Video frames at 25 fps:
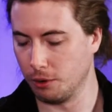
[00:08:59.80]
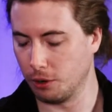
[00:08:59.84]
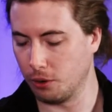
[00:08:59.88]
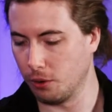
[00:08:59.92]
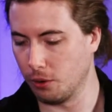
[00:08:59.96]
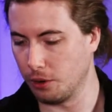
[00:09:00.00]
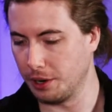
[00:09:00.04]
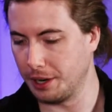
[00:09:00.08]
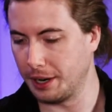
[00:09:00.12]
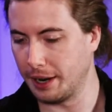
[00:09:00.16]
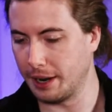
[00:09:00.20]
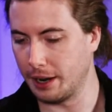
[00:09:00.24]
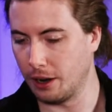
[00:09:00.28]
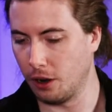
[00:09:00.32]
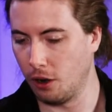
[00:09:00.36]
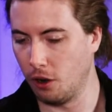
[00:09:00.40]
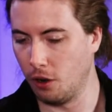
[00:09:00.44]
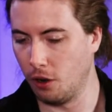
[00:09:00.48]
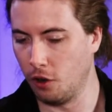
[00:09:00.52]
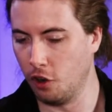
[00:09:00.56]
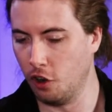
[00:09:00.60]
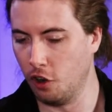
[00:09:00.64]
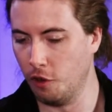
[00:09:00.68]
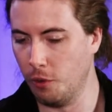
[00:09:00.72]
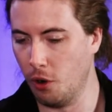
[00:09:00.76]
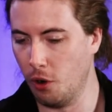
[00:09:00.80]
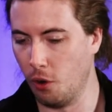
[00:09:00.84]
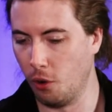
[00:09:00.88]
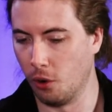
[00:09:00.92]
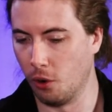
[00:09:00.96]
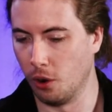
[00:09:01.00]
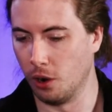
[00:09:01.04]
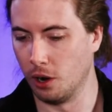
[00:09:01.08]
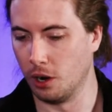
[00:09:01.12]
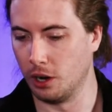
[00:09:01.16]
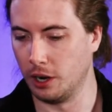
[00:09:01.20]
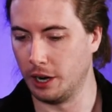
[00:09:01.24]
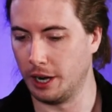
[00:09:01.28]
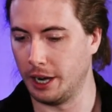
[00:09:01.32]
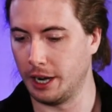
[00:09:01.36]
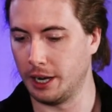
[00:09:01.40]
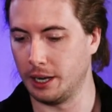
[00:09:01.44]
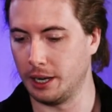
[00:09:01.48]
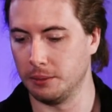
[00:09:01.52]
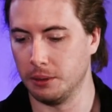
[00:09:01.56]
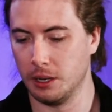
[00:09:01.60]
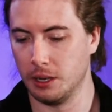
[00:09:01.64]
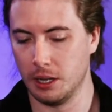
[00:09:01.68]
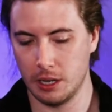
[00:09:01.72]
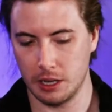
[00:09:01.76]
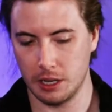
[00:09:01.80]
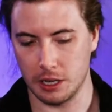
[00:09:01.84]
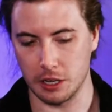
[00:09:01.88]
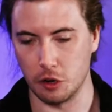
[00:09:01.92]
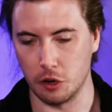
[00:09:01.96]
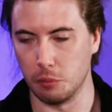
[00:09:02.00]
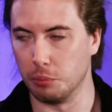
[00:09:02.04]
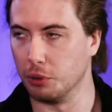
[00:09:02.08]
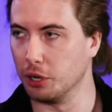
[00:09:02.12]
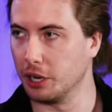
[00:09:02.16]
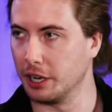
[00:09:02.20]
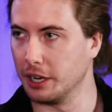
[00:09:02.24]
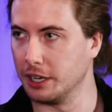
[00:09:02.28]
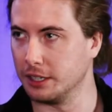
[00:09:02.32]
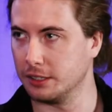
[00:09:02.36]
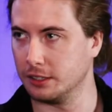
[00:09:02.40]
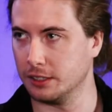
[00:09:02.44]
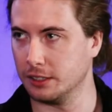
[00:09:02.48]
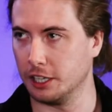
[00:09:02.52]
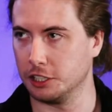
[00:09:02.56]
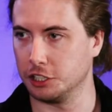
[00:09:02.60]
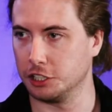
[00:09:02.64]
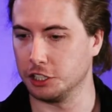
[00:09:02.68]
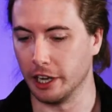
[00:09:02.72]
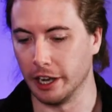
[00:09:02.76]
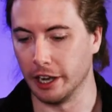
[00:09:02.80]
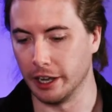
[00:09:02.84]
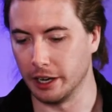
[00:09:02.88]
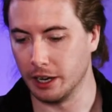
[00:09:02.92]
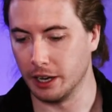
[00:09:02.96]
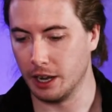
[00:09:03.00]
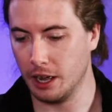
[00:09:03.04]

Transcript: recording at home or booking a session